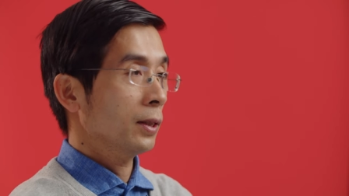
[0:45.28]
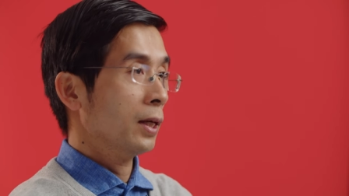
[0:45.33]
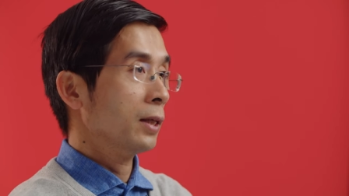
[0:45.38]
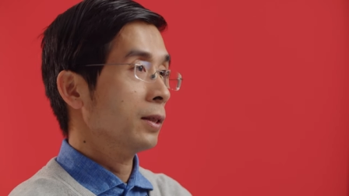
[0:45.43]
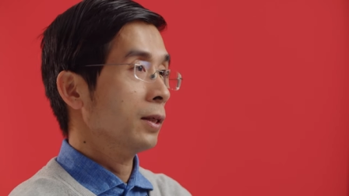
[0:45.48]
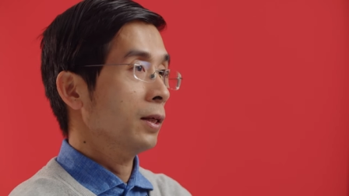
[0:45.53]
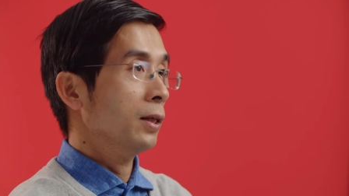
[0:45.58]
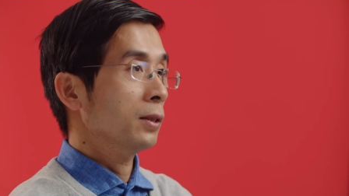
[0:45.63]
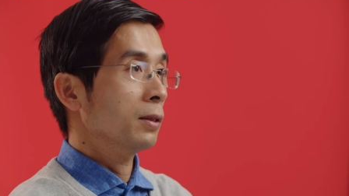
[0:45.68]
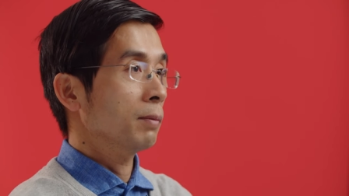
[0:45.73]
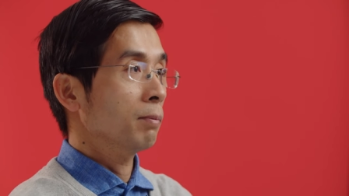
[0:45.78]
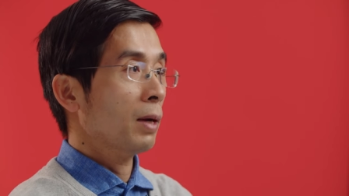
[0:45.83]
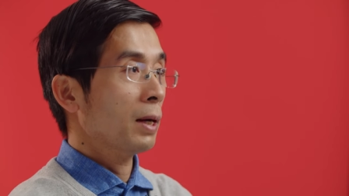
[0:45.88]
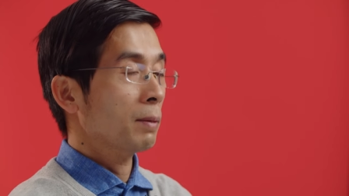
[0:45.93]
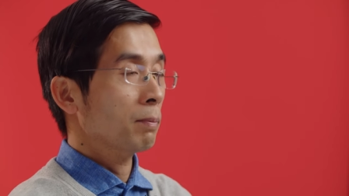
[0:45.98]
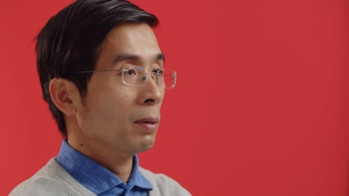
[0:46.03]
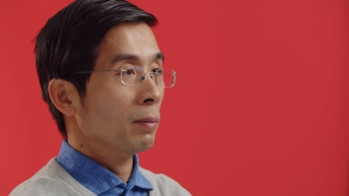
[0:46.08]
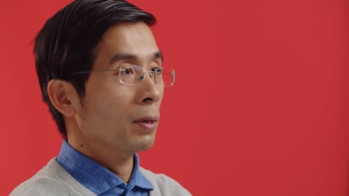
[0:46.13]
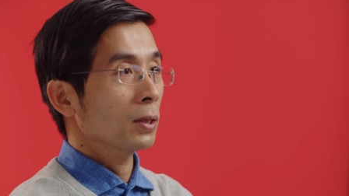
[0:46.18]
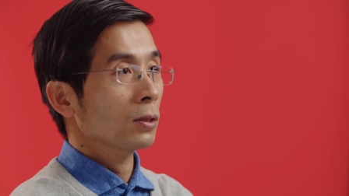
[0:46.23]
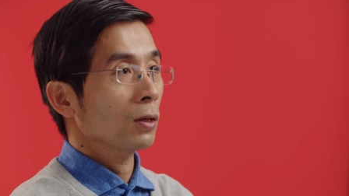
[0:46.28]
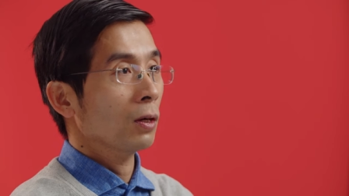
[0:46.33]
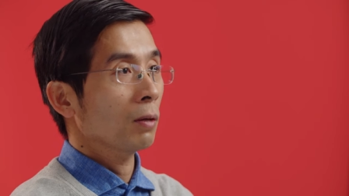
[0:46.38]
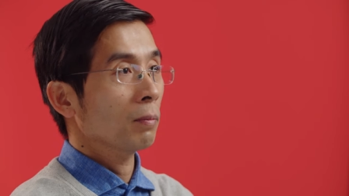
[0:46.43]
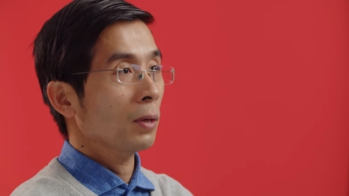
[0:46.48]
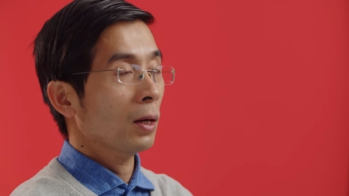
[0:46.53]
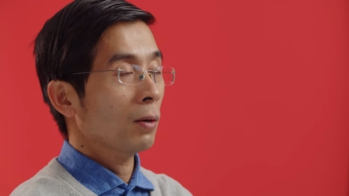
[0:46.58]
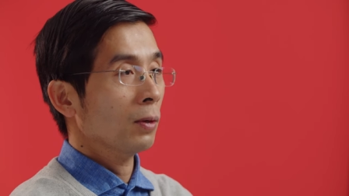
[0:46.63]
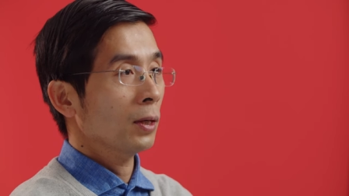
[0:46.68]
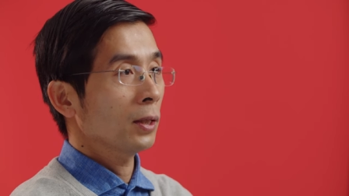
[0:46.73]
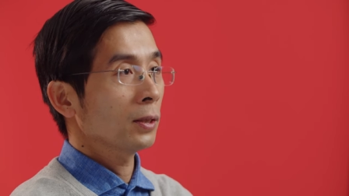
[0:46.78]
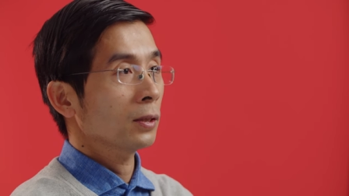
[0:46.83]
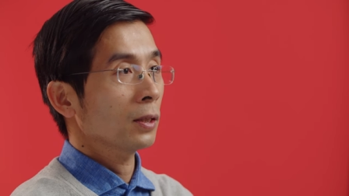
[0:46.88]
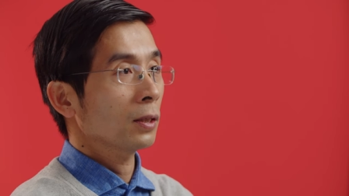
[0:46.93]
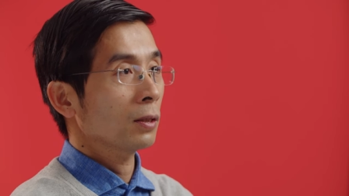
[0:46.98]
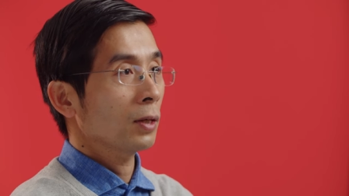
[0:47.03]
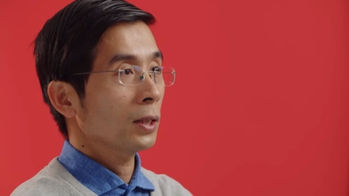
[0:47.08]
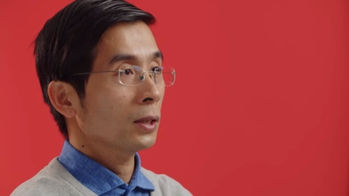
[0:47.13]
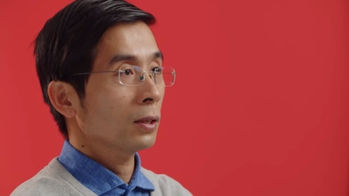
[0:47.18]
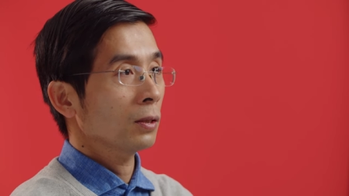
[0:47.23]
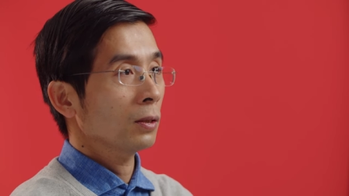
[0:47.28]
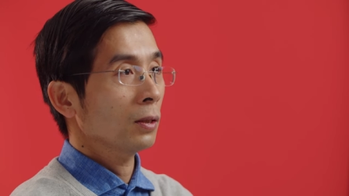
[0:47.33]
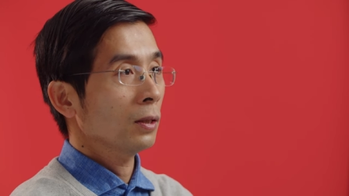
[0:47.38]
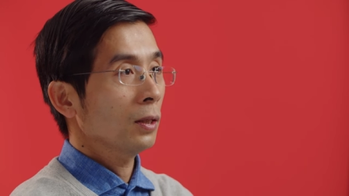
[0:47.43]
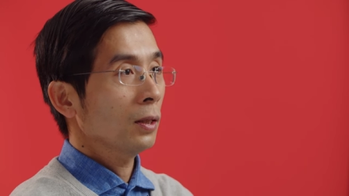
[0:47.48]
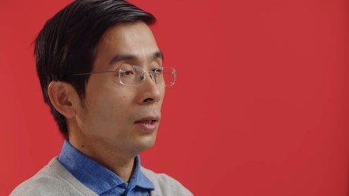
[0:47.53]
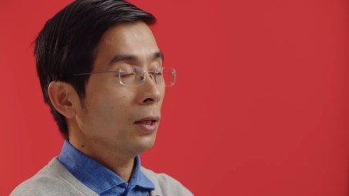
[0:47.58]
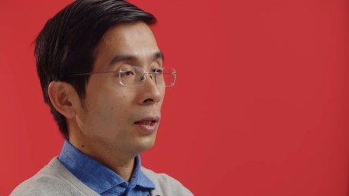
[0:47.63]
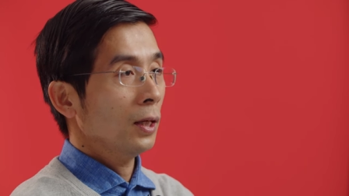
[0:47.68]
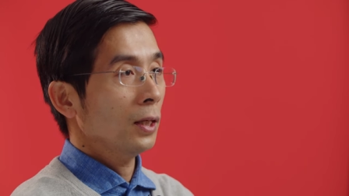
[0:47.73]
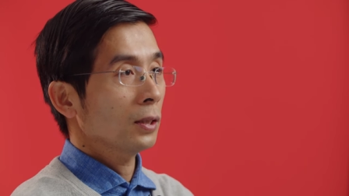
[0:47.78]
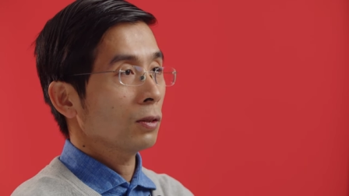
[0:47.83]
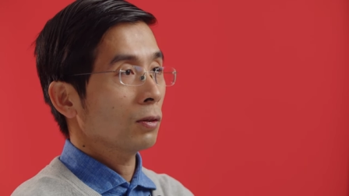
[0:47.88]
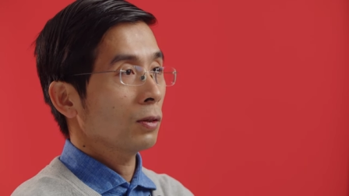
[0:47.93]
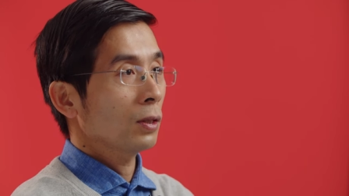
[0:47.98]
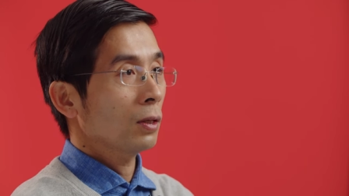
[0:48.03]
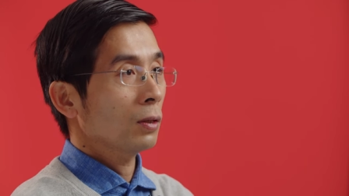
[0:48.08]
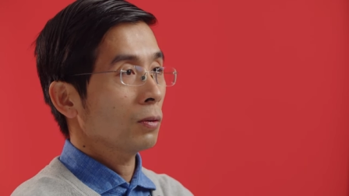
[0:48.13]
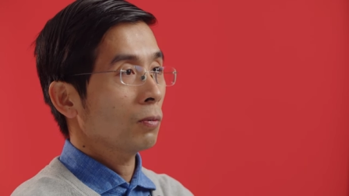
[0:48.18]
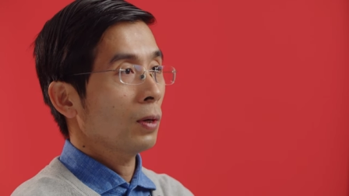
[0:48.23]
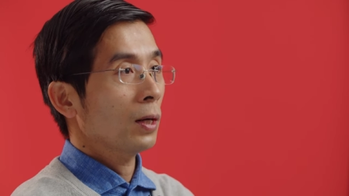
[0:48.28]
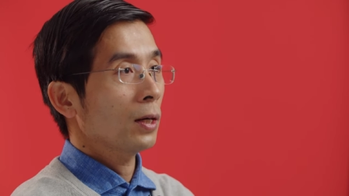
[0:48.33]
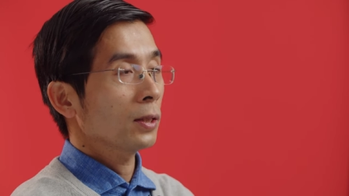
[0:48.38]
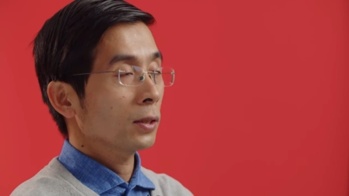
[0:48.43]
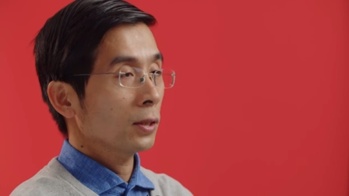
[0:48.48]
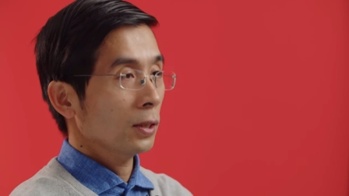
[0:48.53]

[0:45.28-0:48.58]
That is the main purpose of our integrated heterogeneous wireless